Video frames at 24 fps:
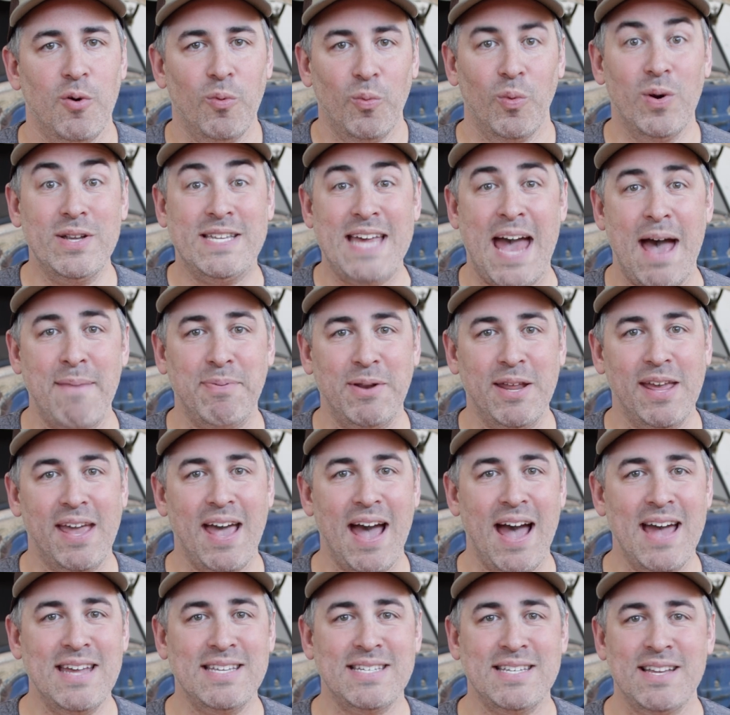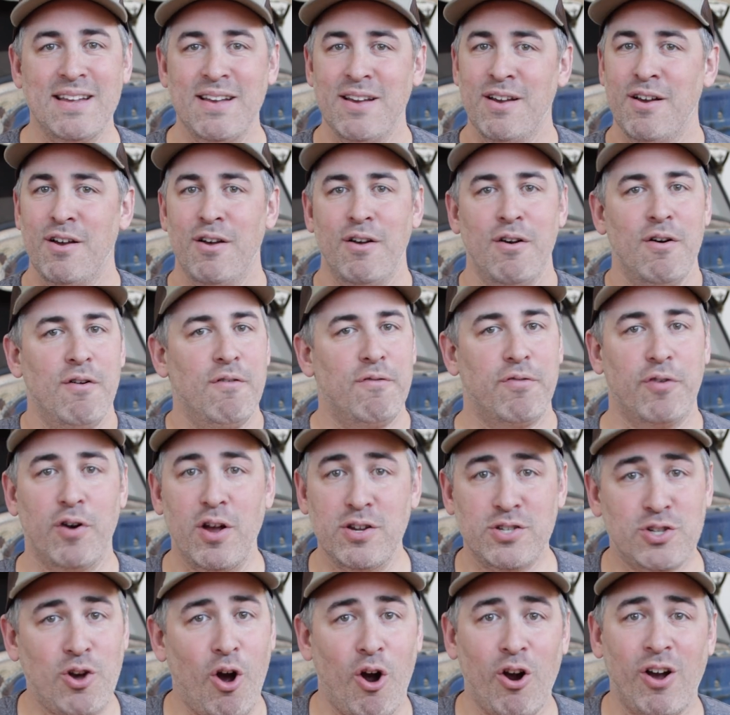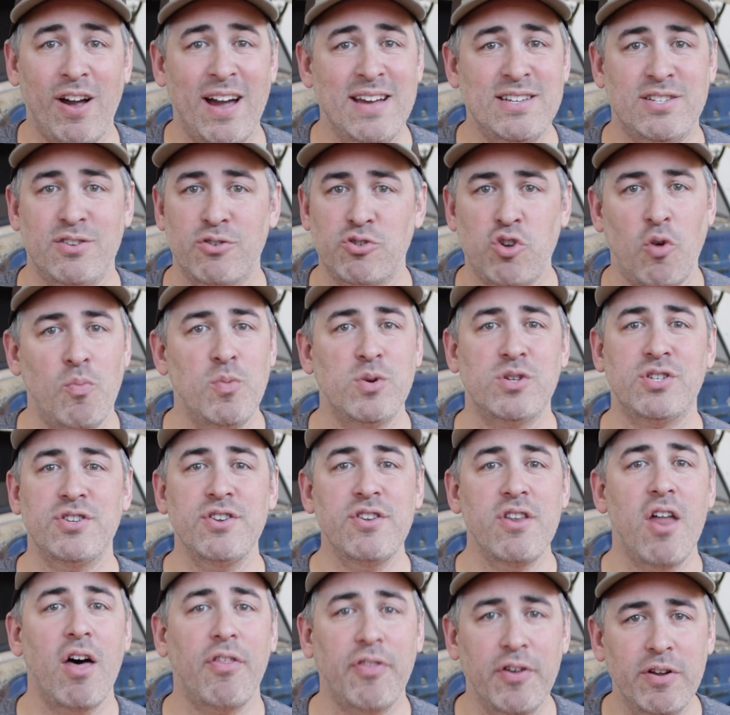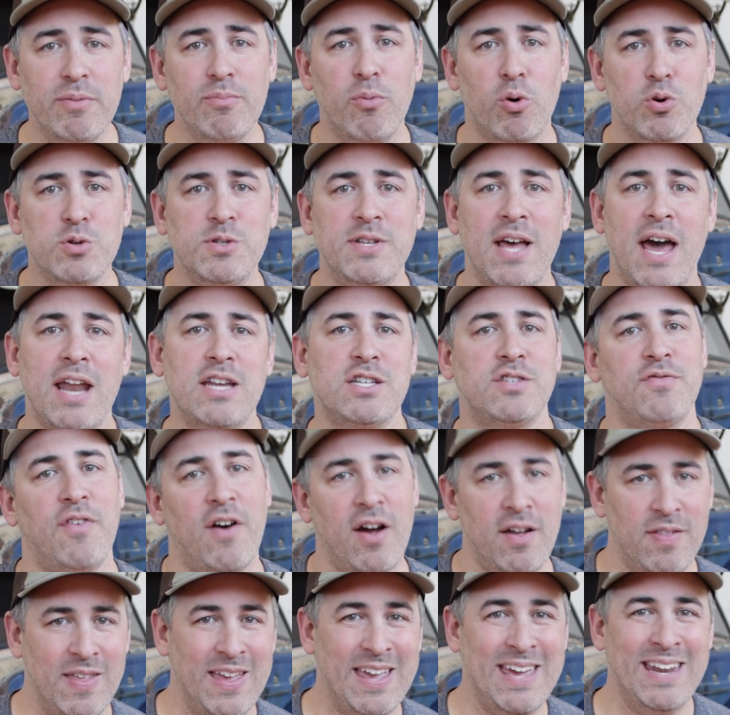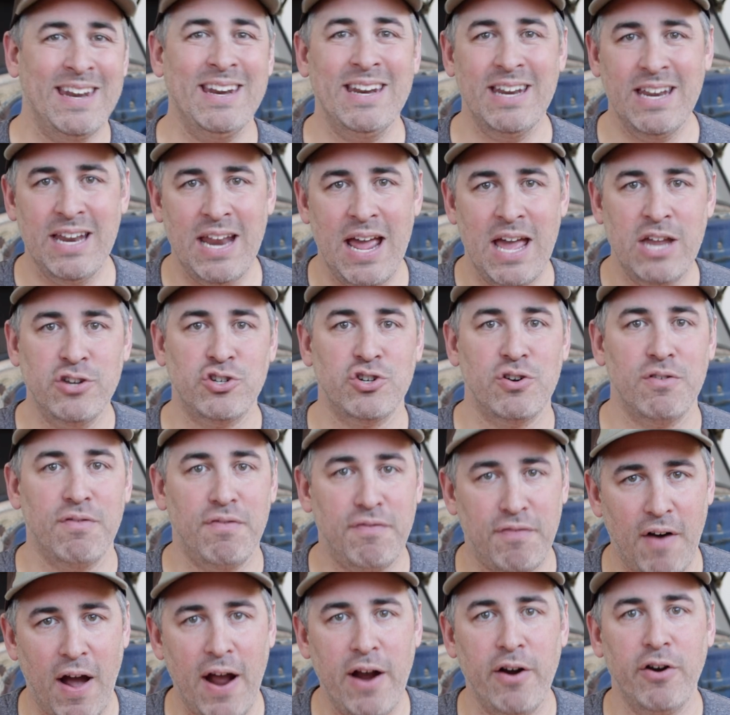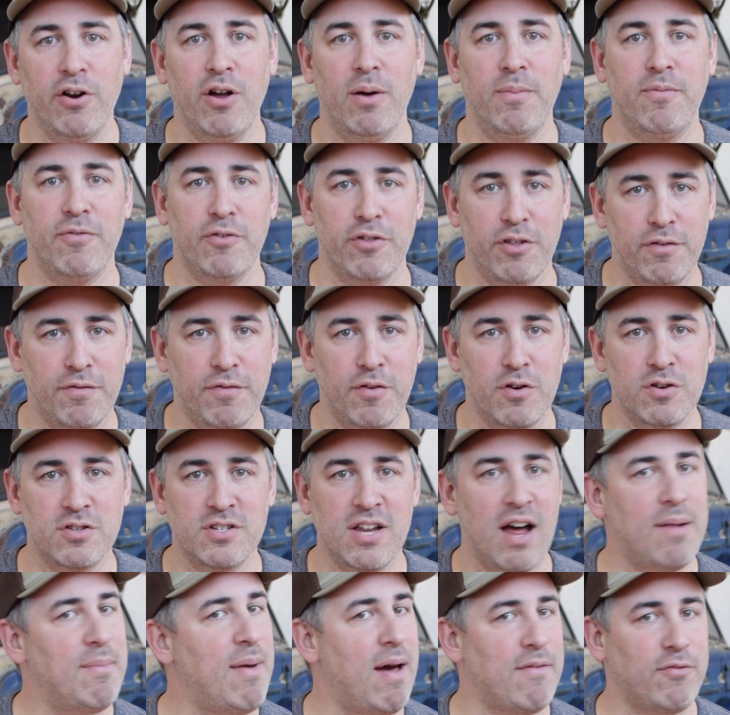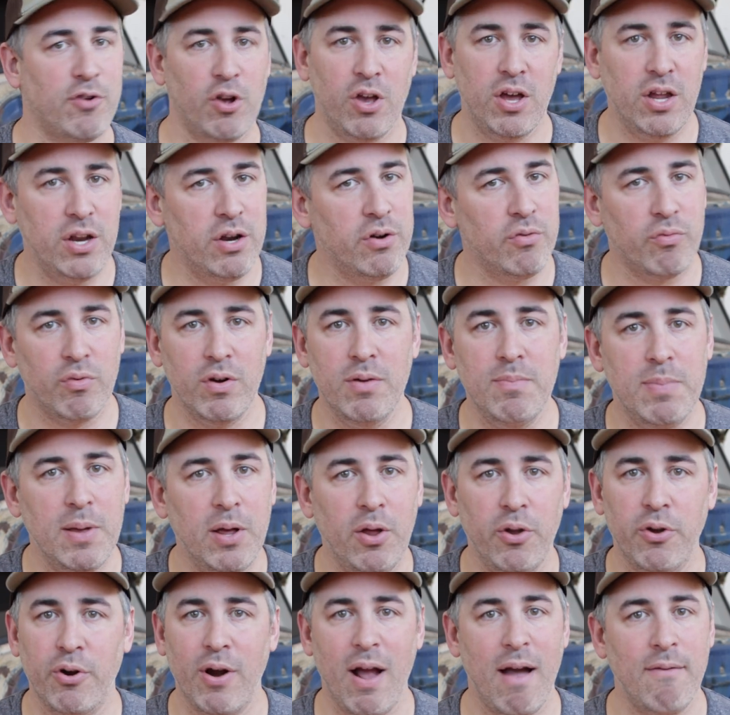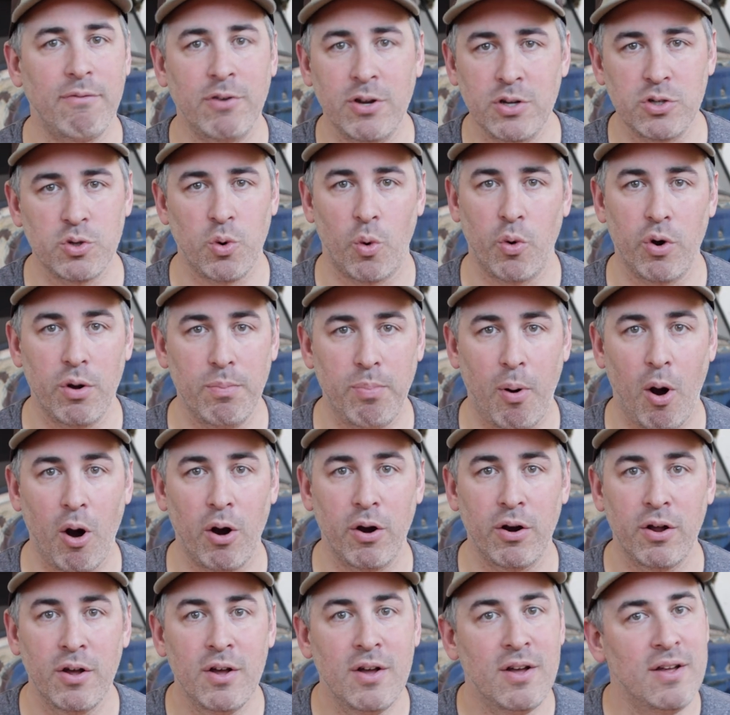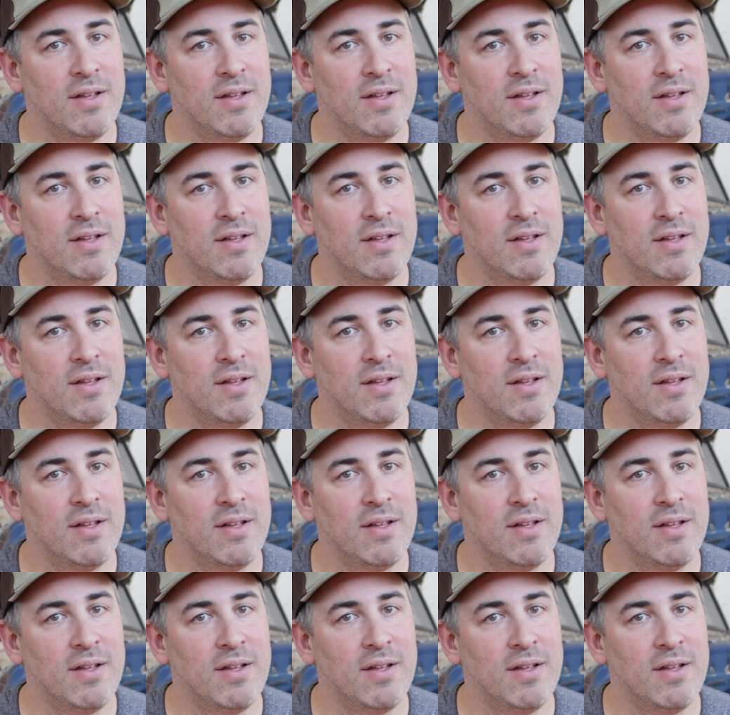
What's happening, guys? For us car guys, there's almost nothing more satisfying than getting an engine fired up for the first time after getting it rebuilt or having it torn apart.